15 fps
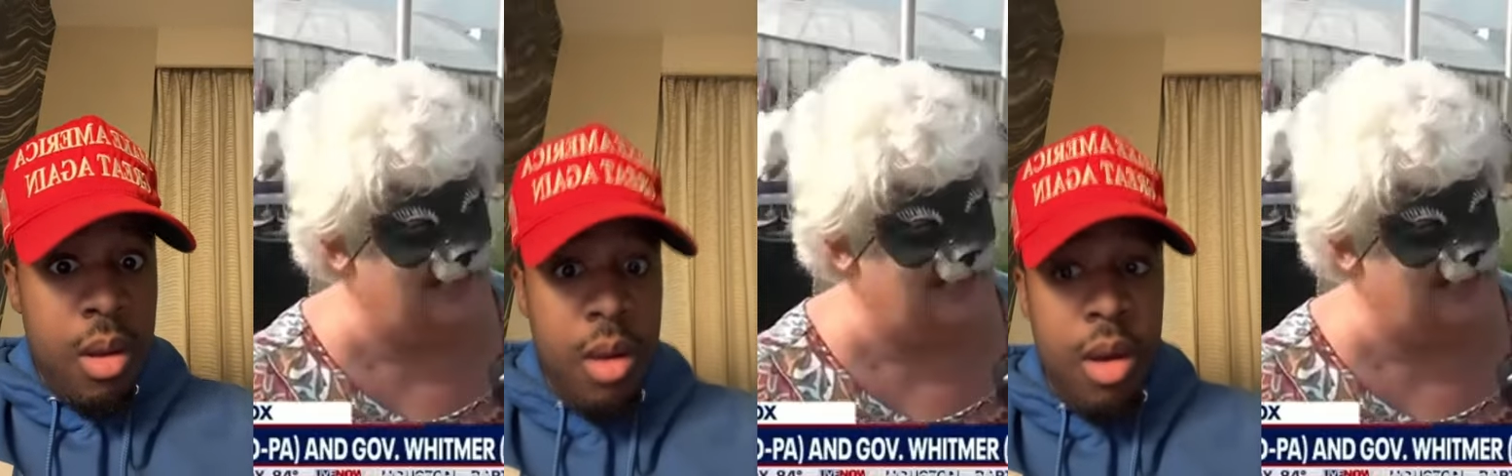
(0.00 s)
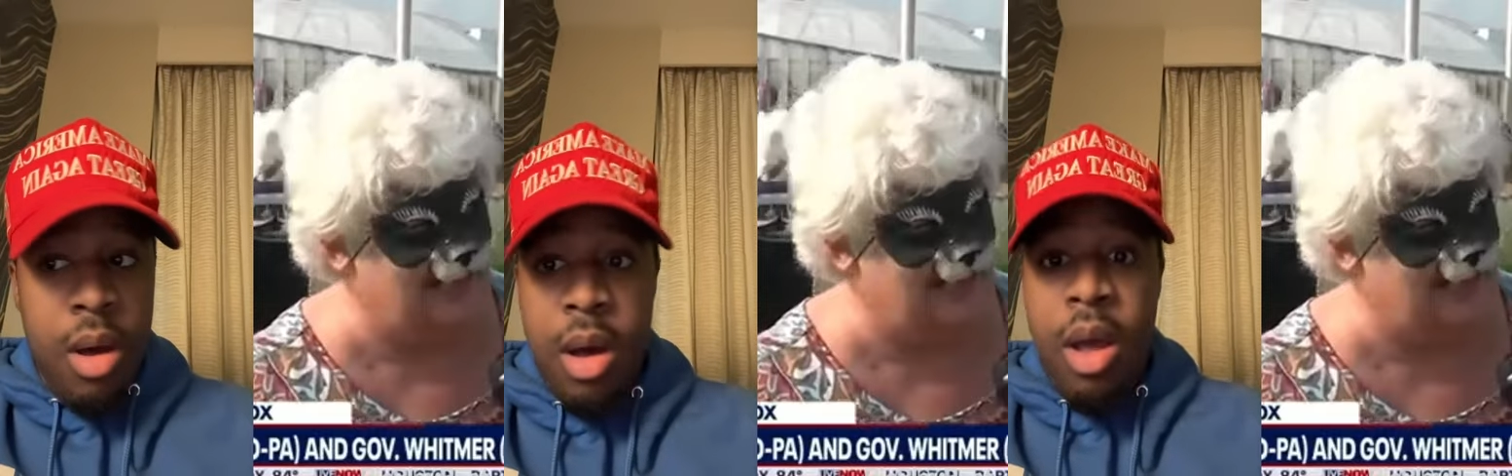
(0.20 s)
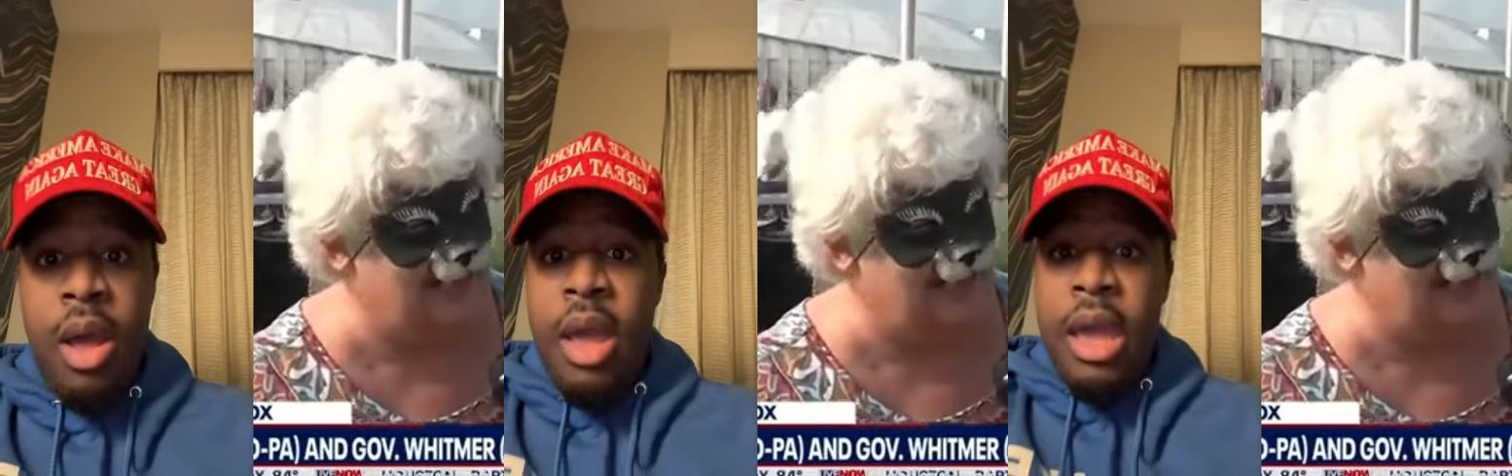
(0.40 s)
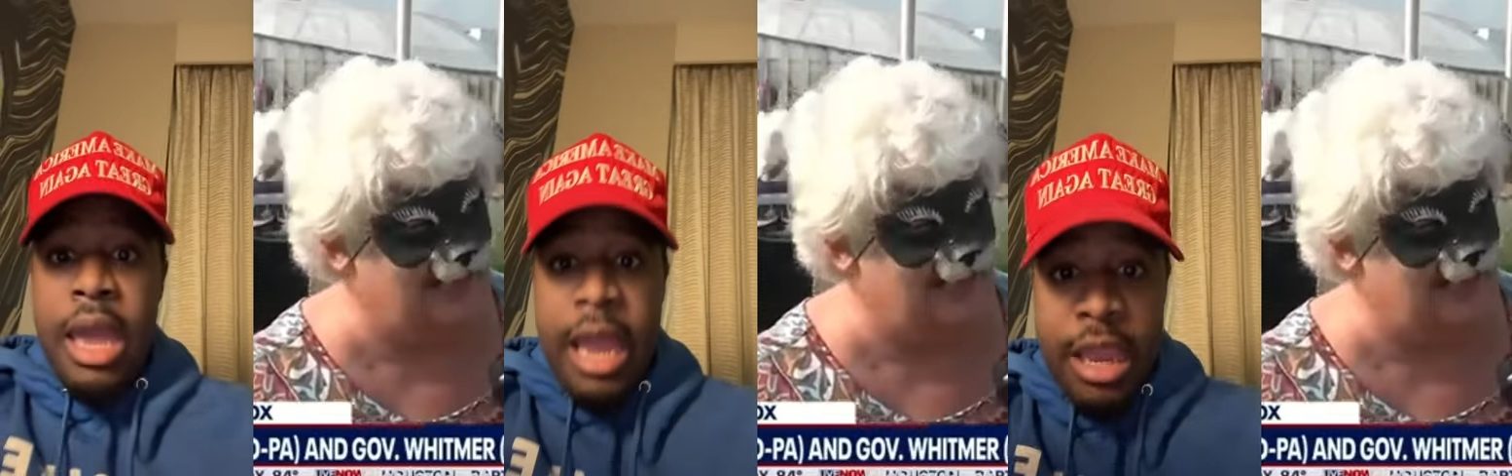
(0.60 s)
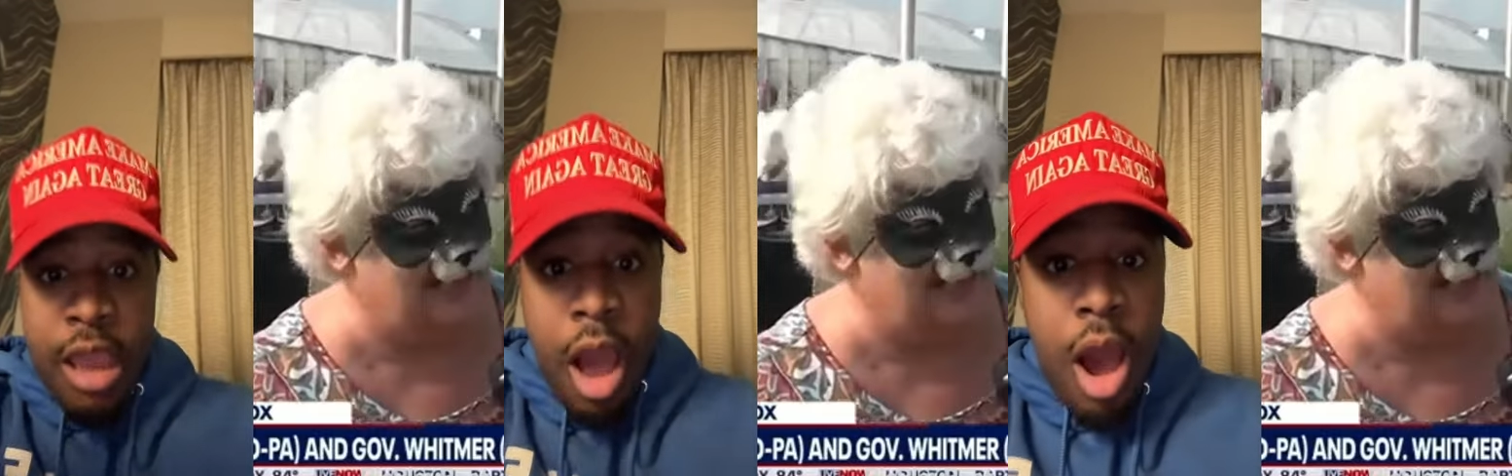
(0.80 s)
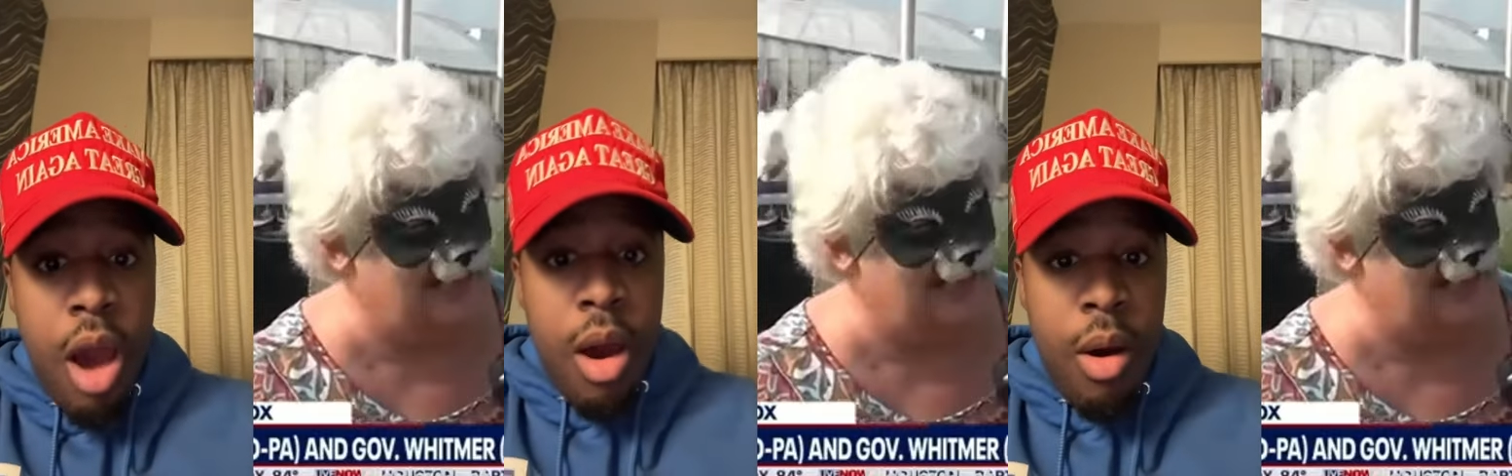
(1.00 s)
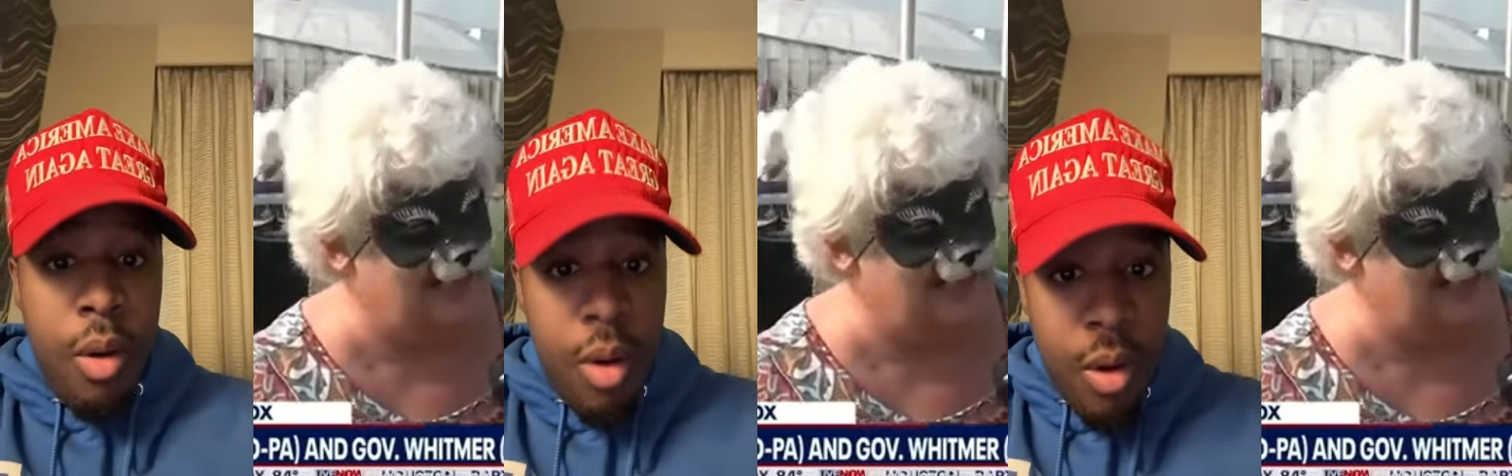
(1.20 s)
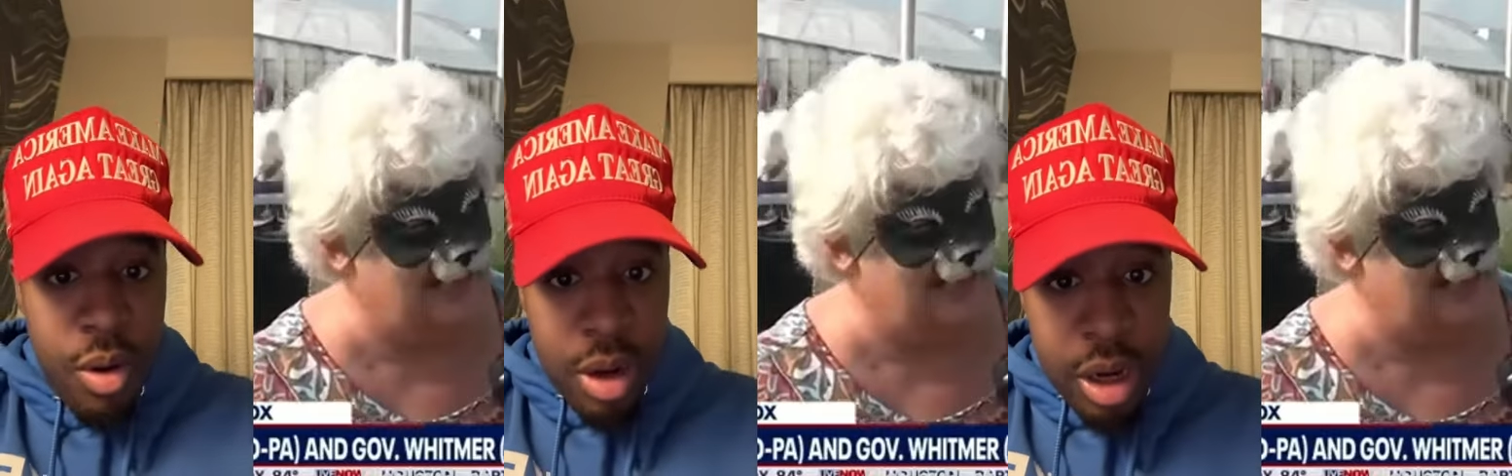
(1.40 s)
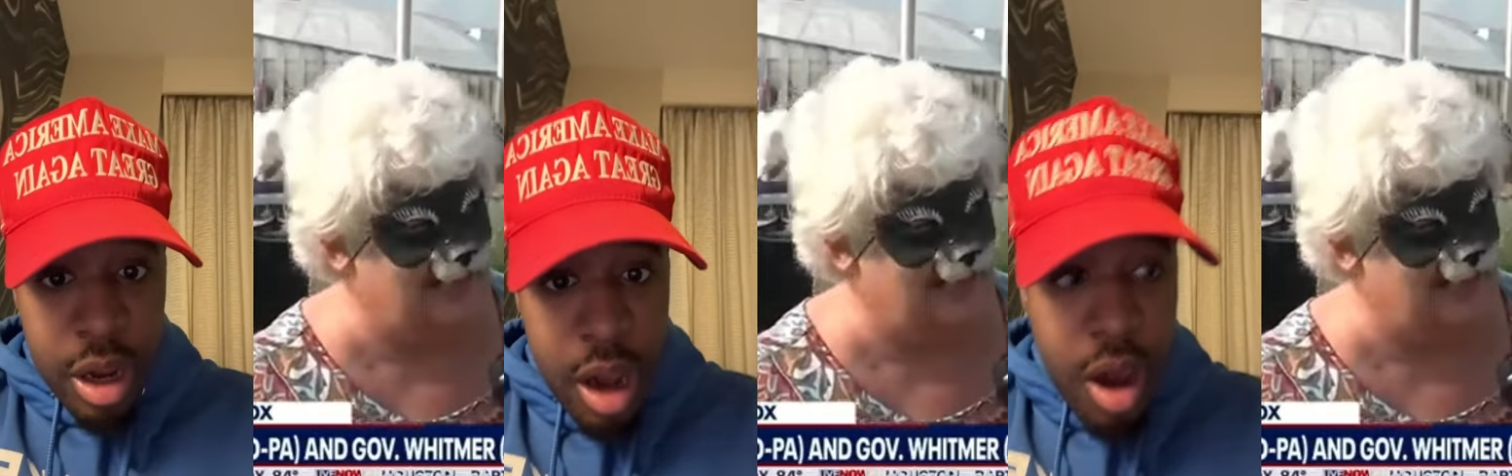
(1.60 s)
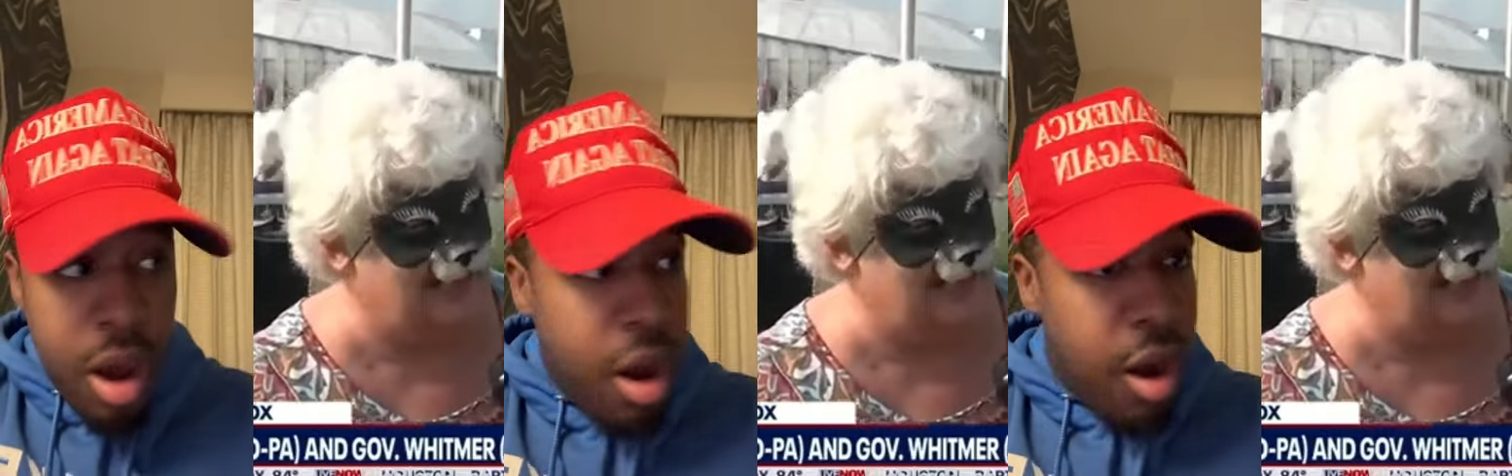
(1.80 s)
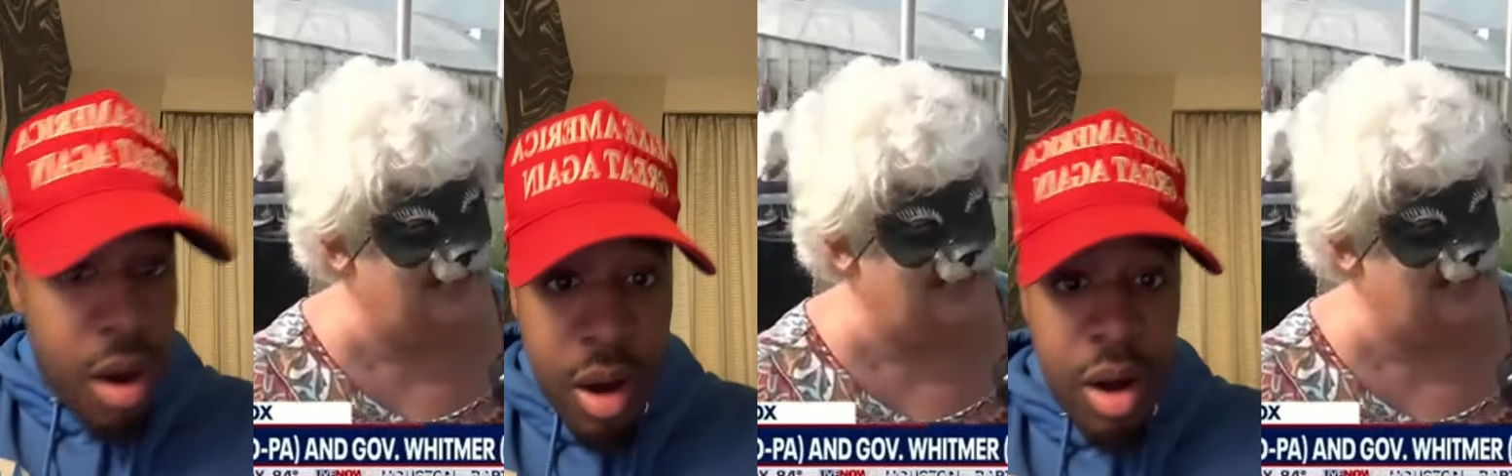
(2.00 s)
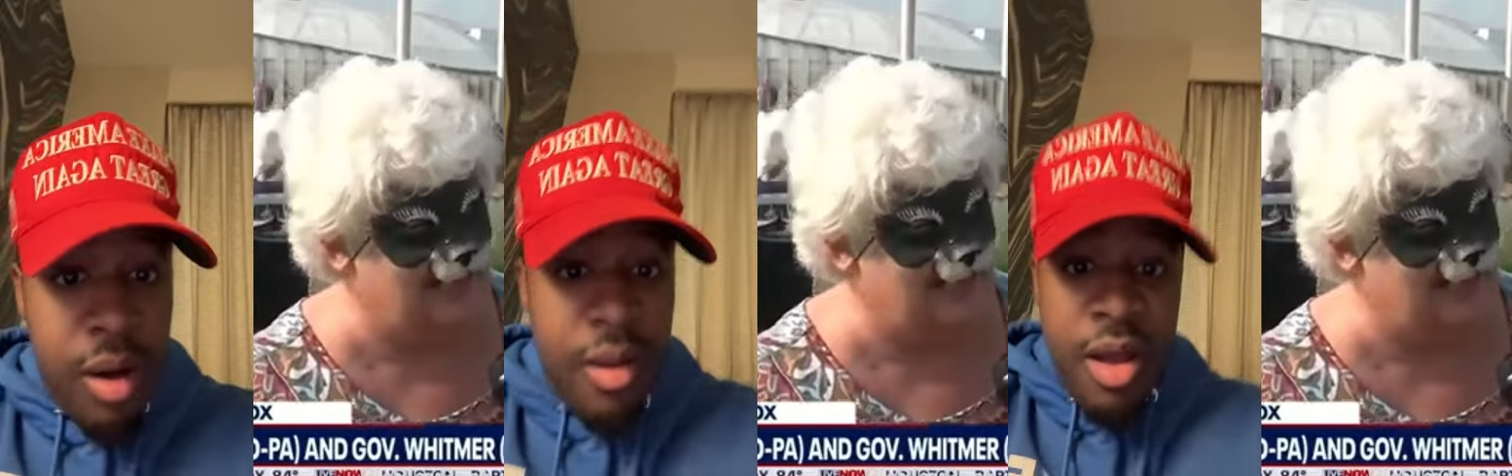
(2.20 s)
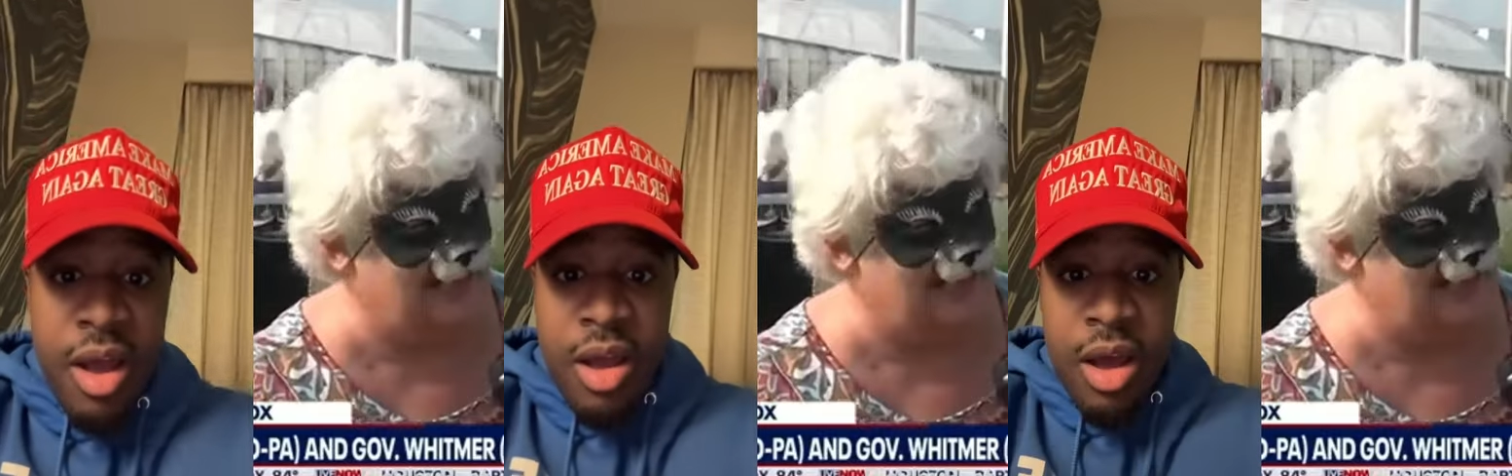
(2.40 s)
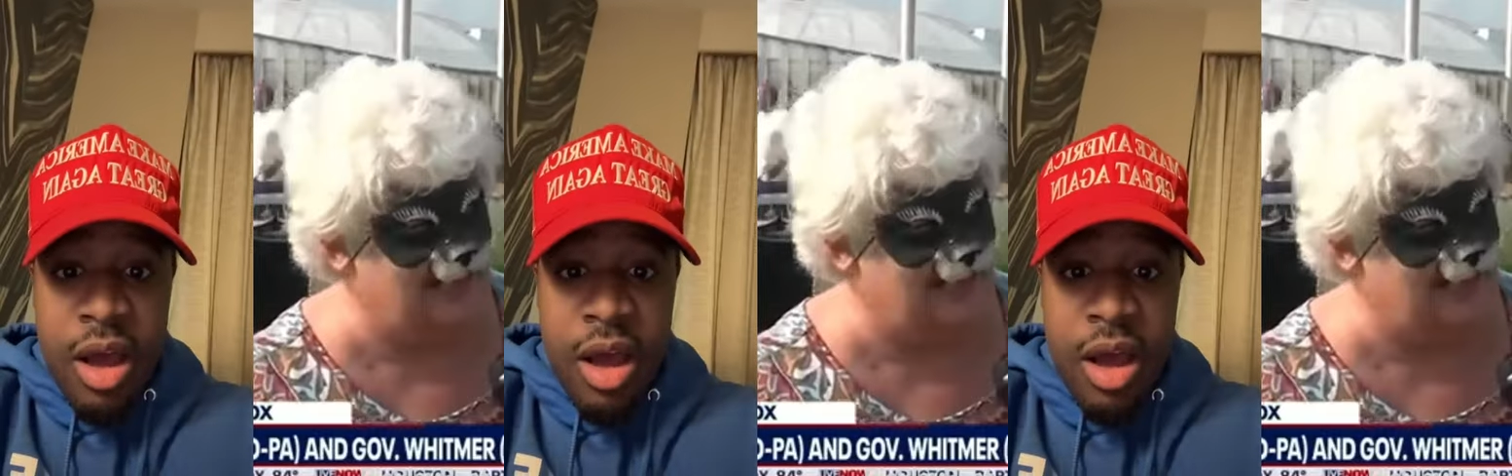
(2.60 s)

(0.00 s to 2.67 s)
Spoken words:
And y'all wanna call